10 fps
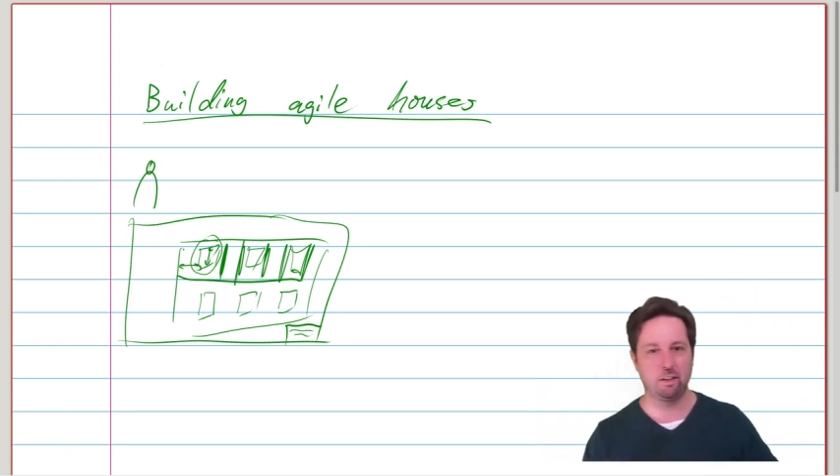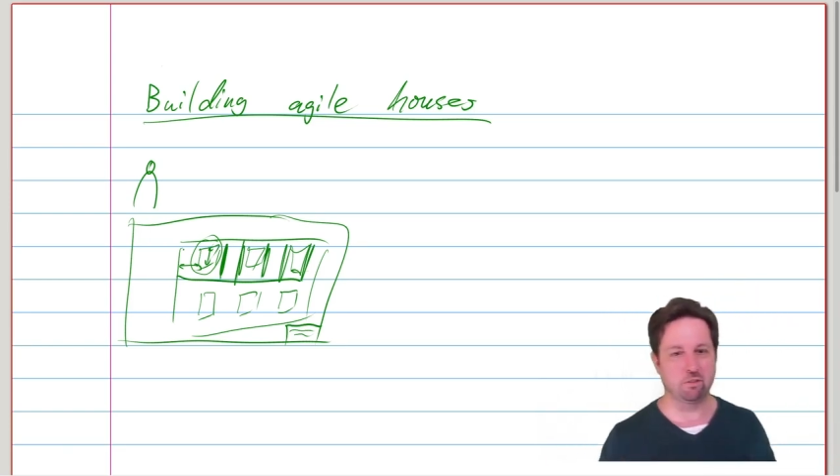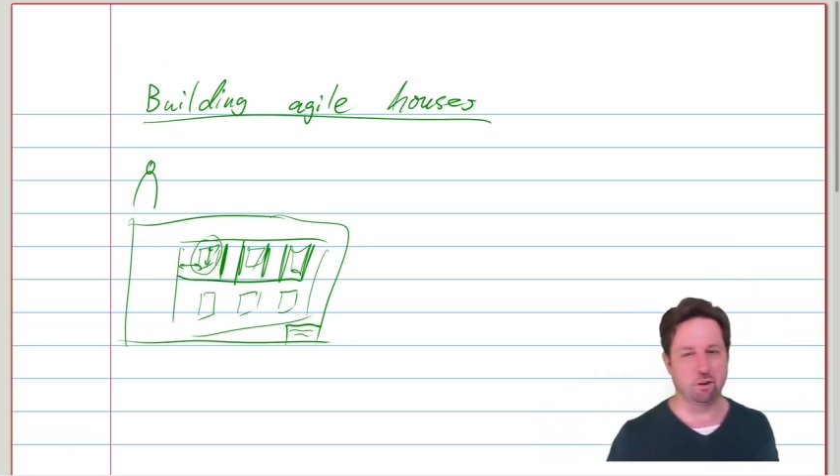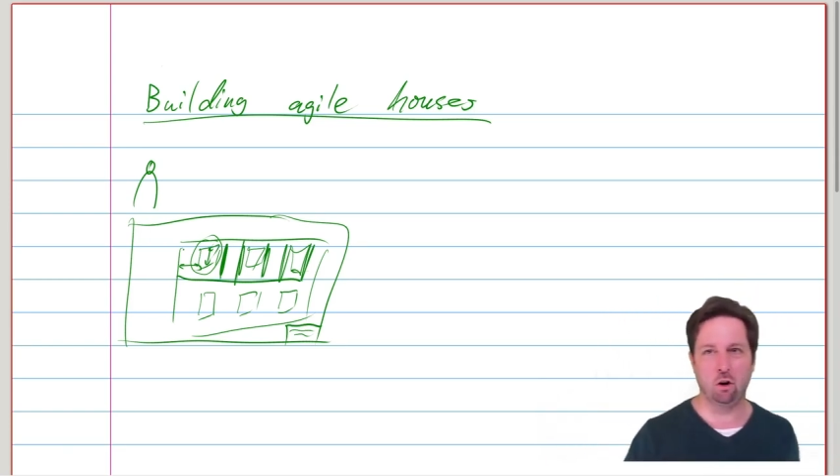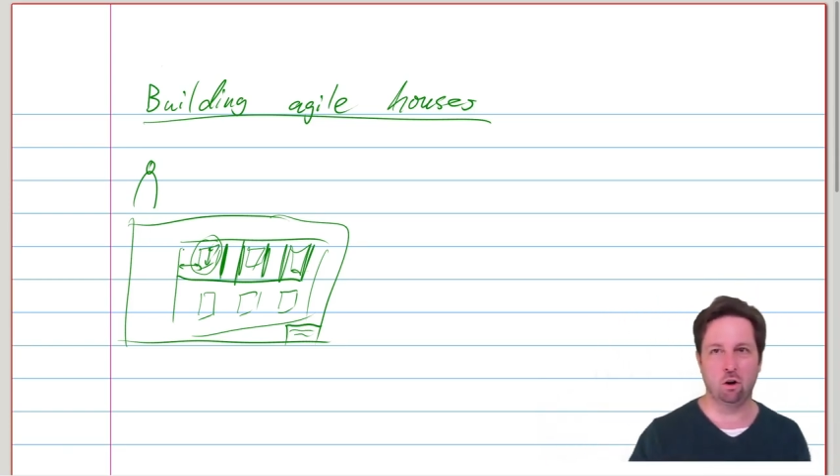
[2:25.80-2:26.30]
digs
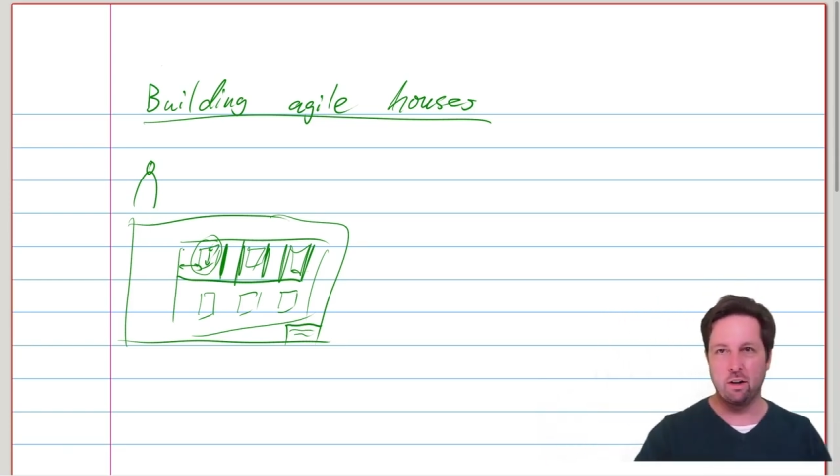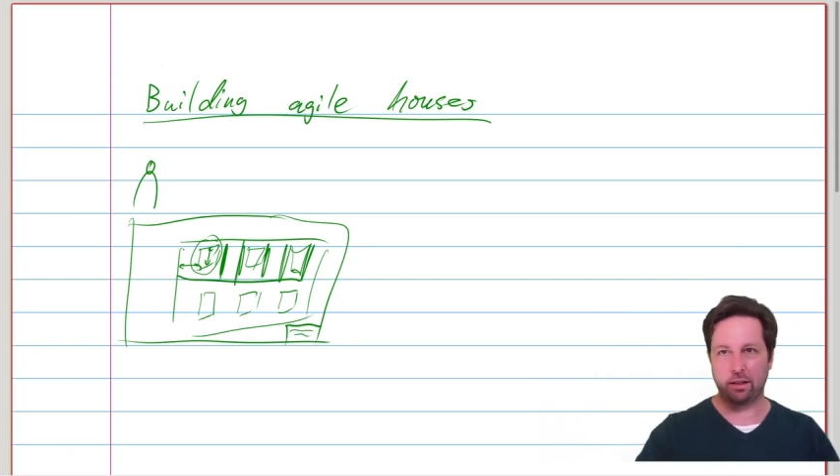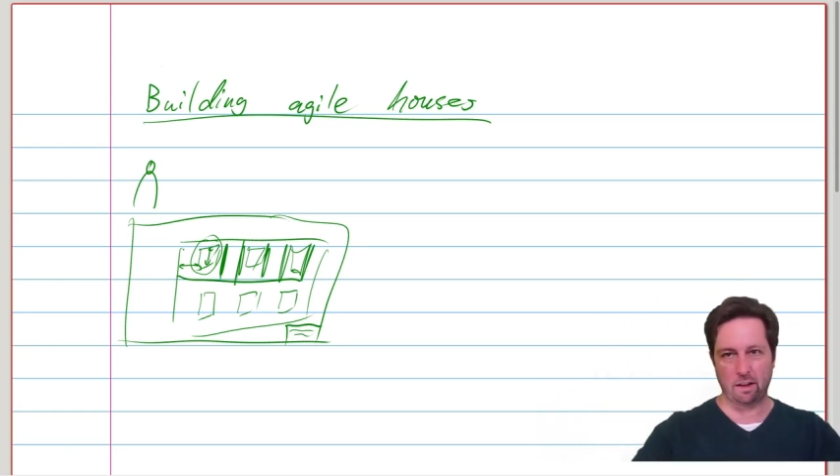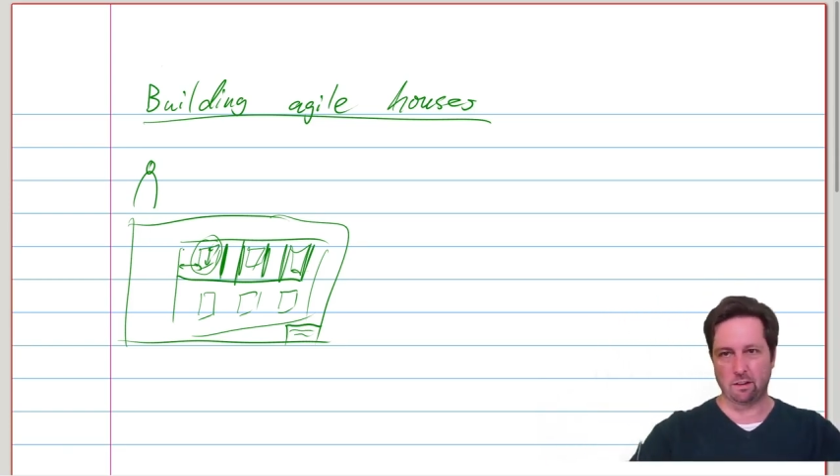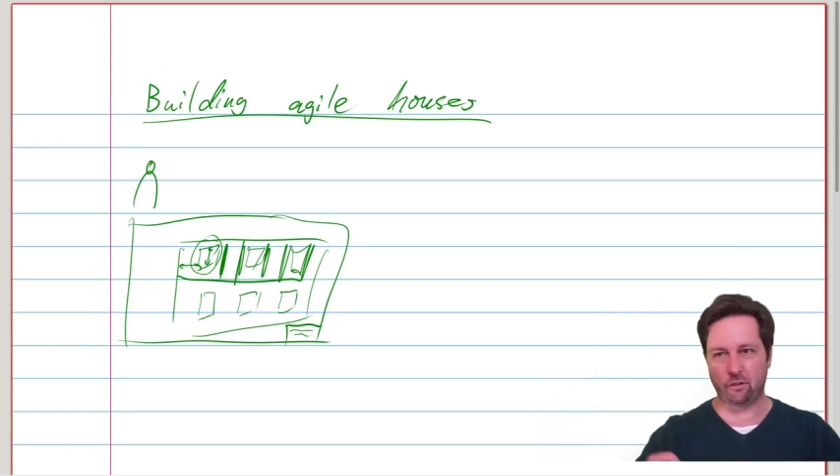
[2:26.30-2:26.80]
a hole,
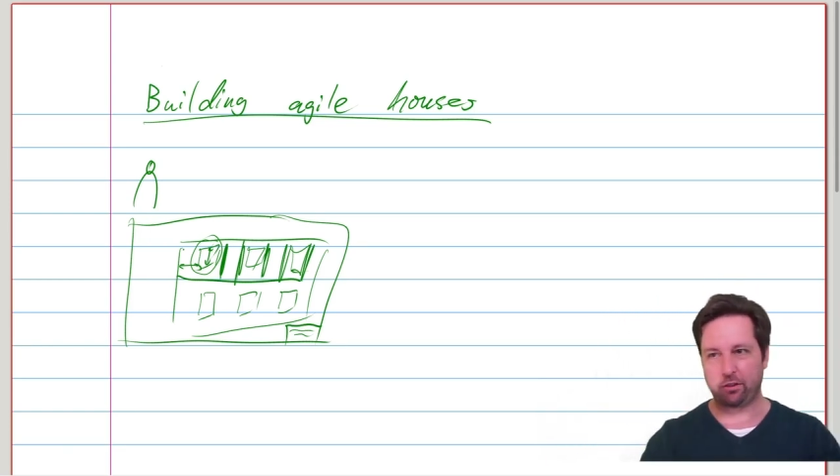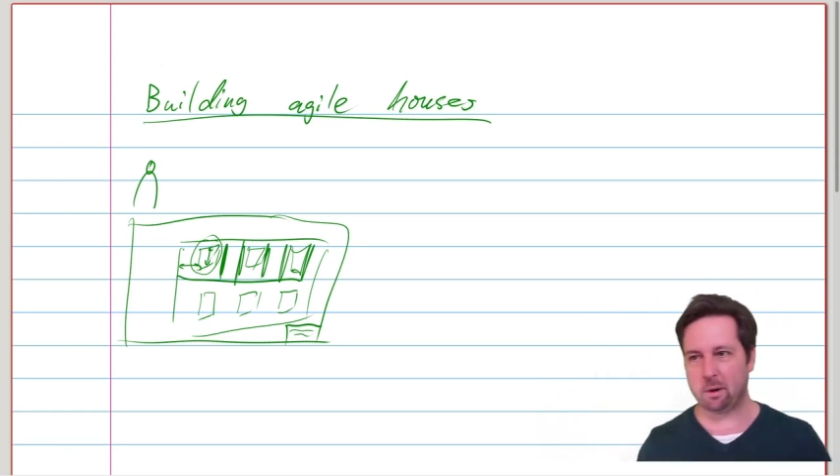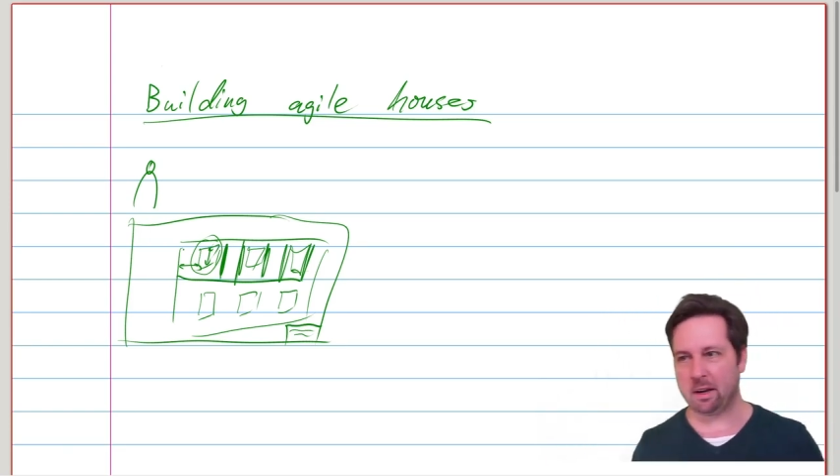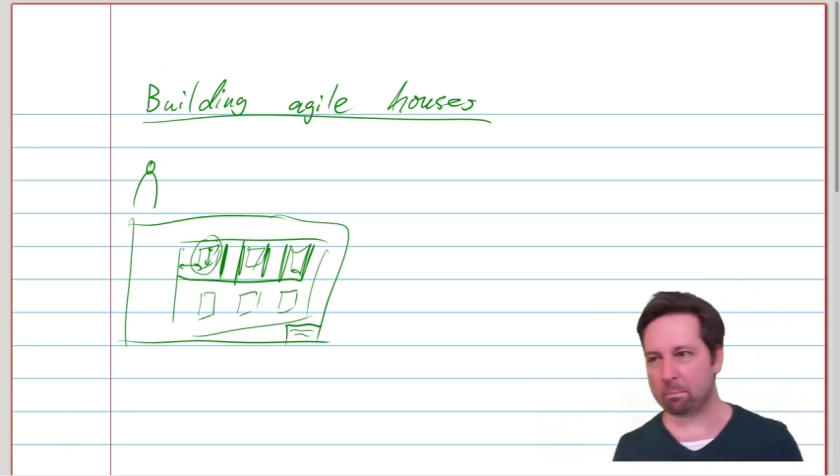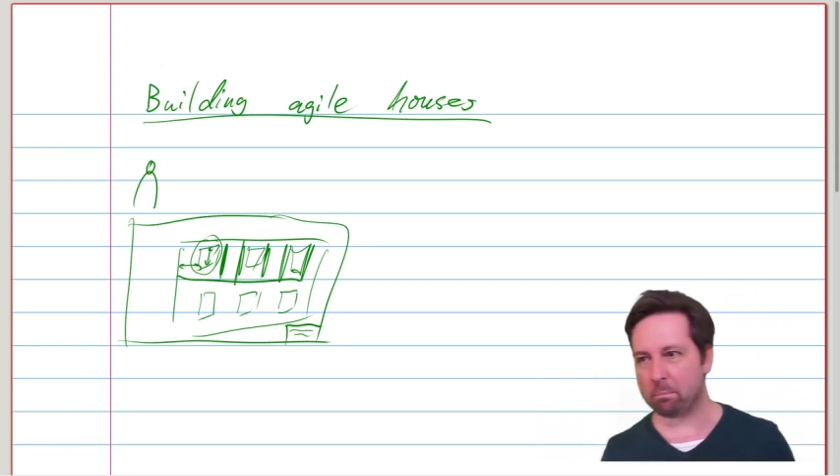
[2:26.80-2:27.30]
and then
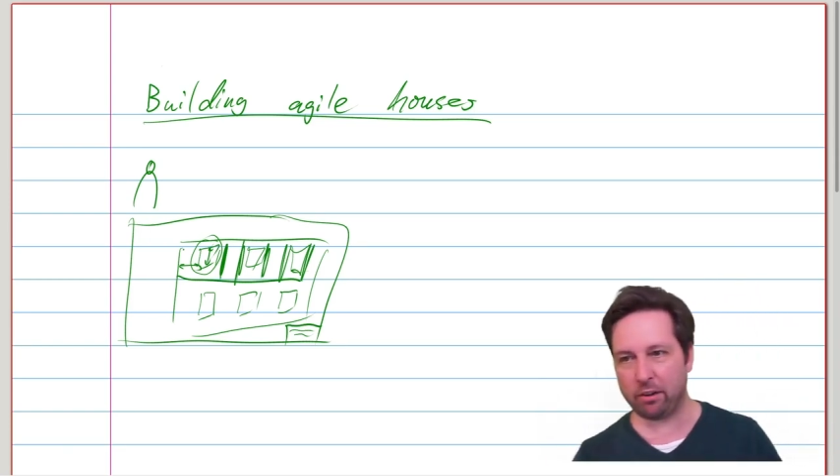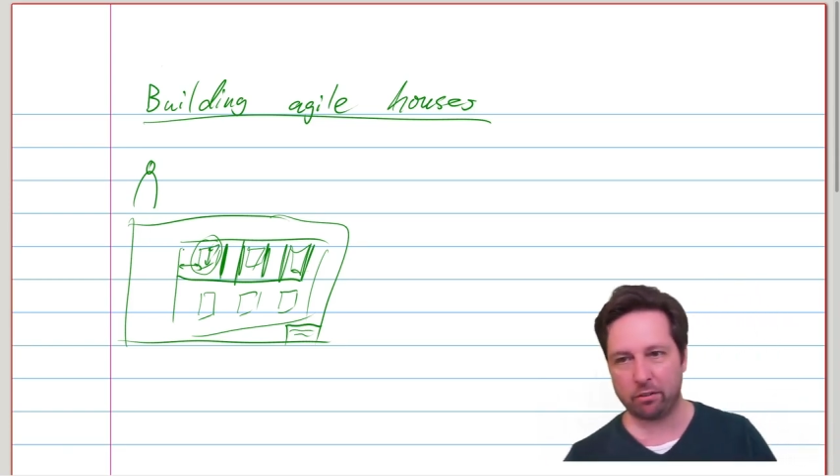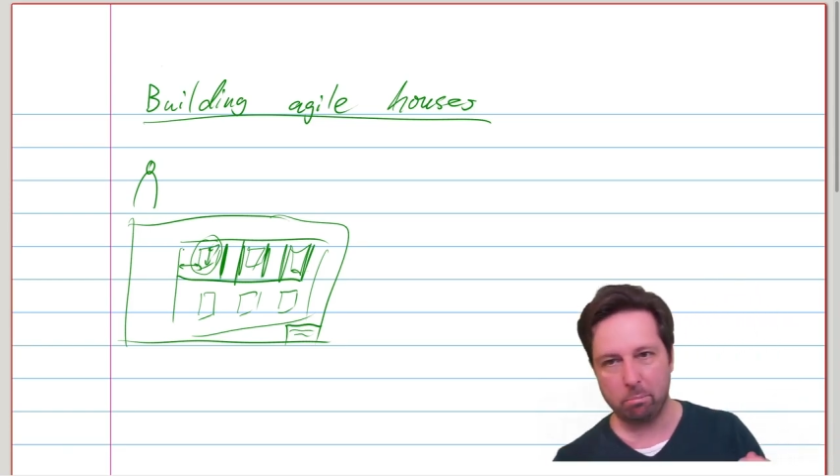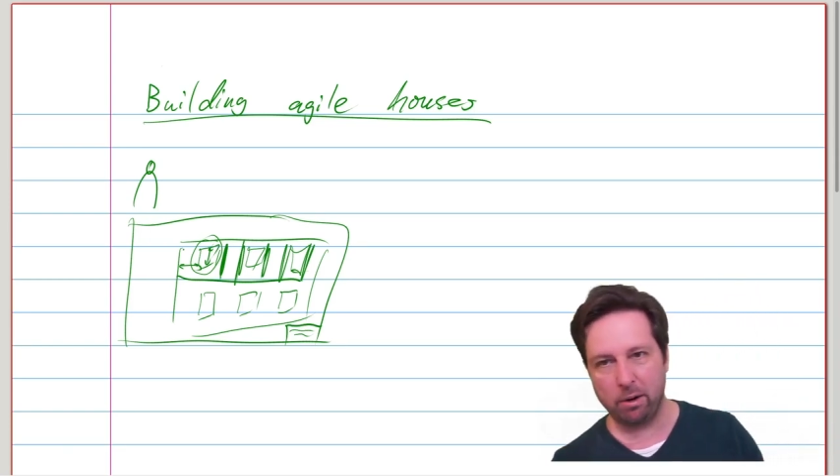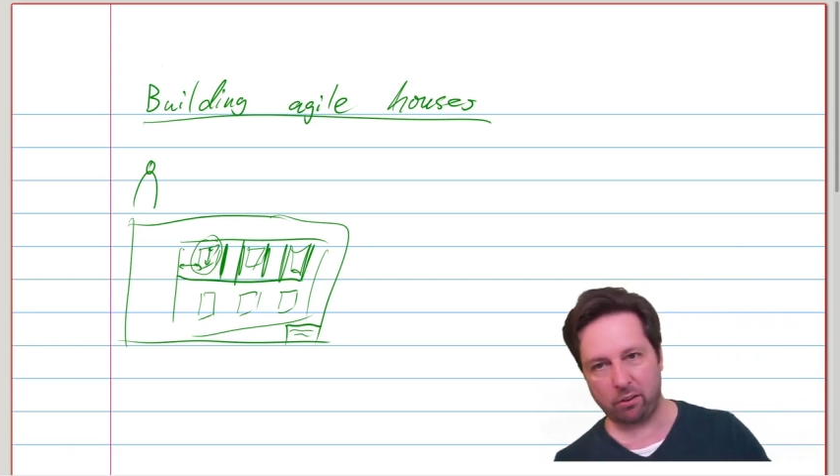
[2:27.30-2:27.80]
somebody brings
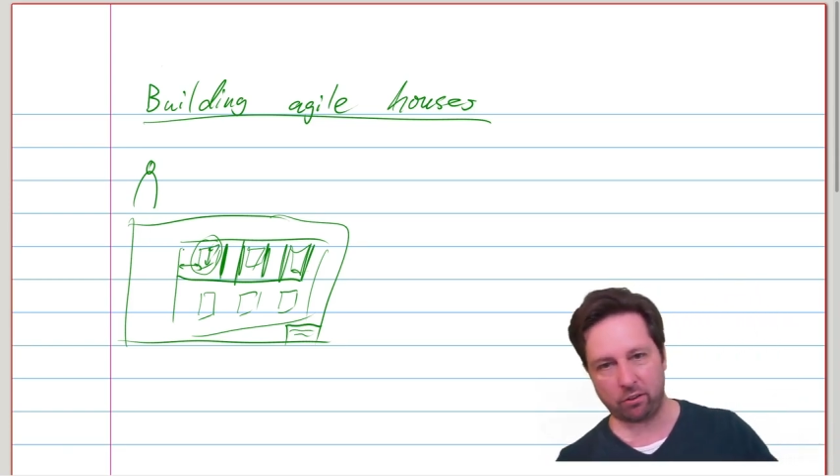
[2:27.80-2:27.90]
the bricks,